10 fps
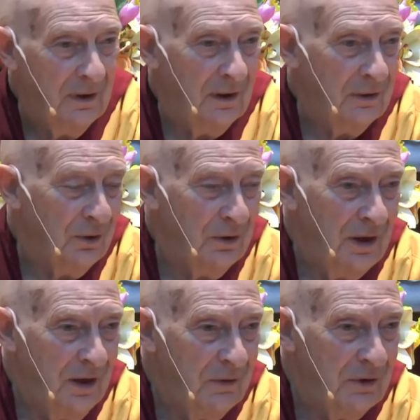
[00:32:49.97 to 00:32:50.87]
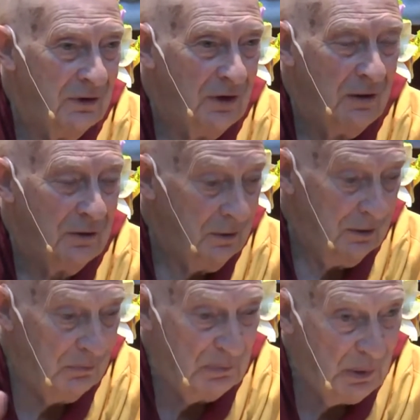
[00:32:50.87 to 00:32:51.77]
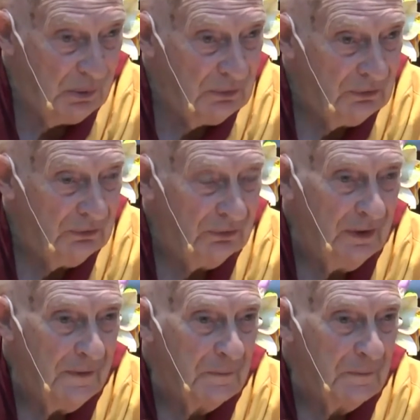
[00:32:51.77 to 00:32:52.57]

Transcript: and and birds,